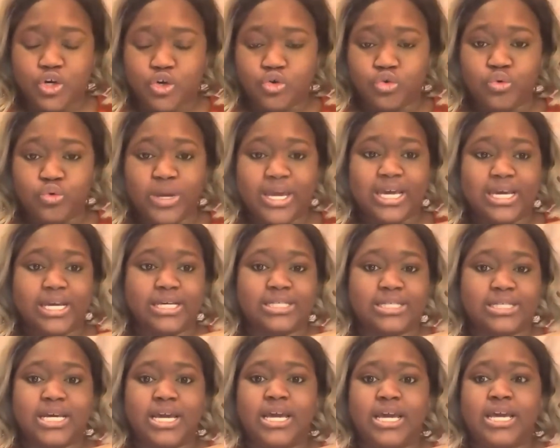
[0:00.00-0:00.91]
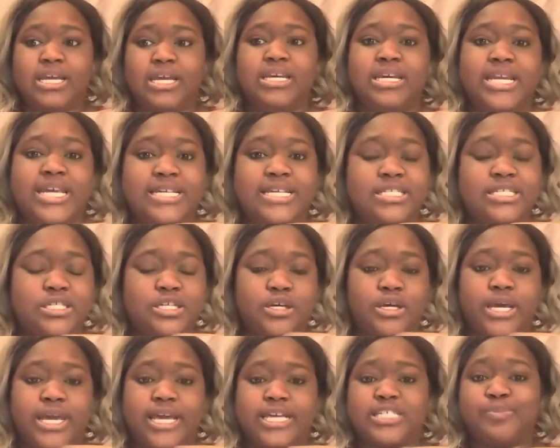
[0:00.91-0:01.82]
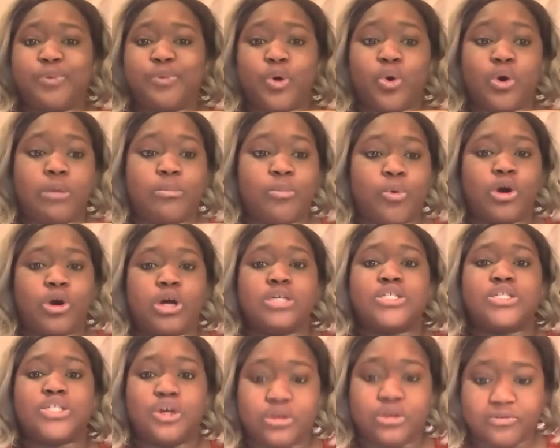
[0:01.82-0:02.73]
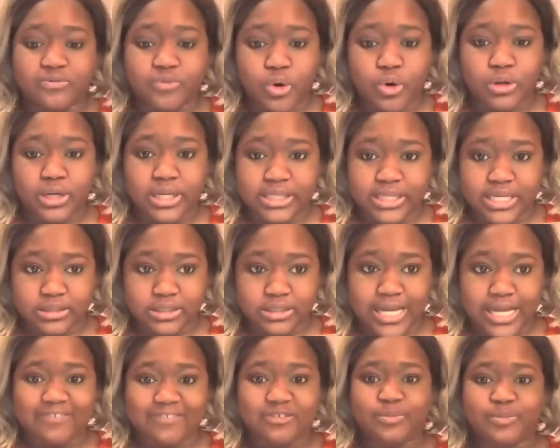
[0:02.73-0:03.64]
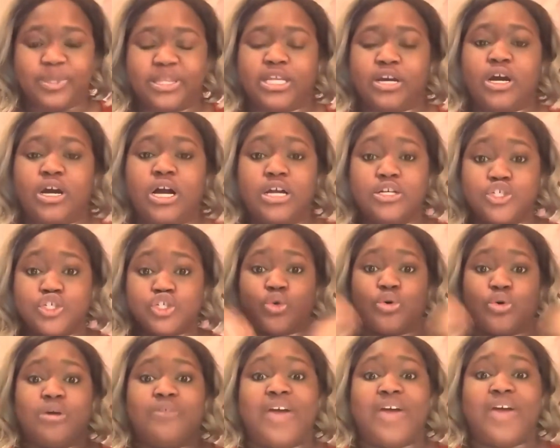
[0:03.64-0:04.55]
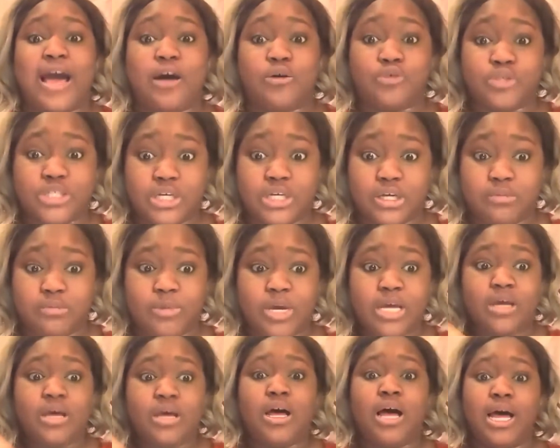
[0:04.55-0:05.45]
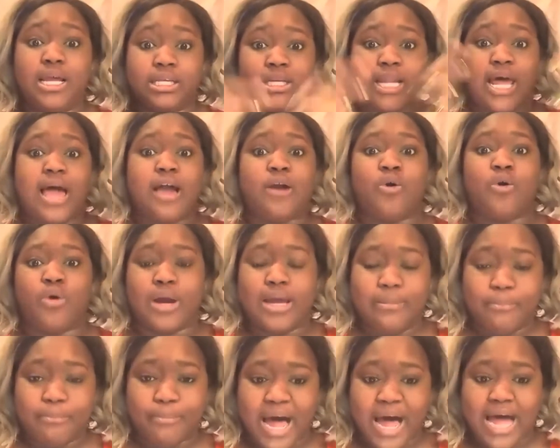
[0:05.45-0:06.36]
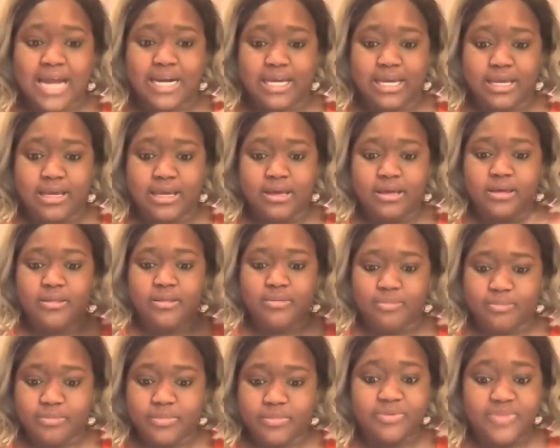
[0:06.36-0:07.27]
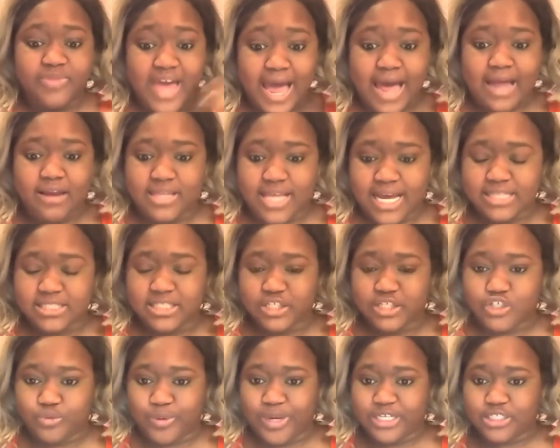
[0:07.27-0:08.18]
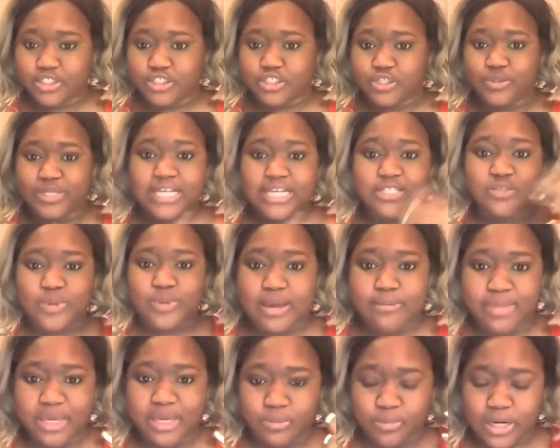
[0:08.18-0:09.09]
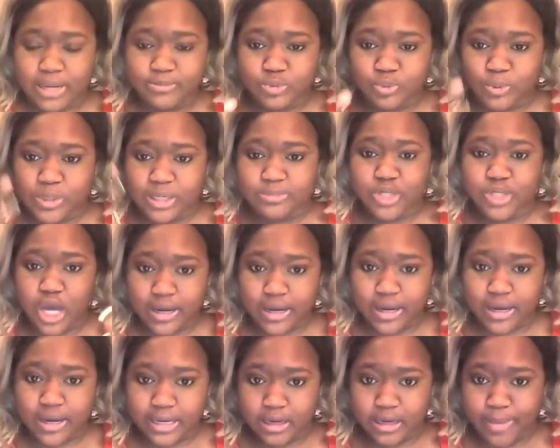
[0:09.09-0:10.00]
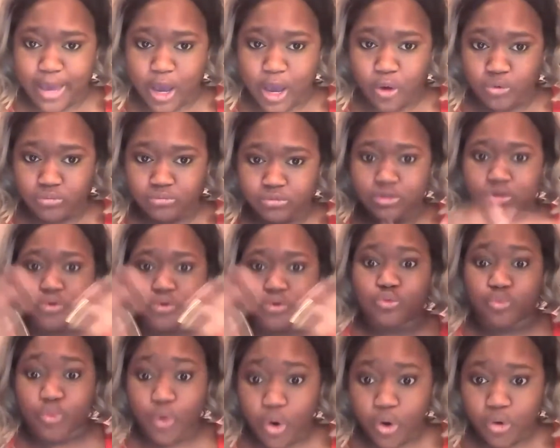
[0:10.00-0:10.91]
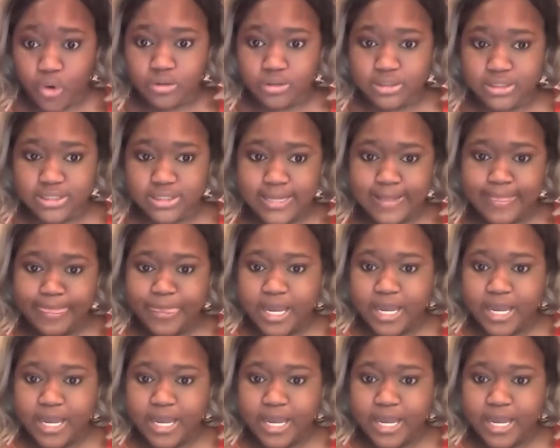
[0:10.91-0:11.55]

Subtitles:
who needs to explore a more assertive role in their lives, but they're unsure of how to unlock or embody that situation. So that's what I mean when I'm talking about roles.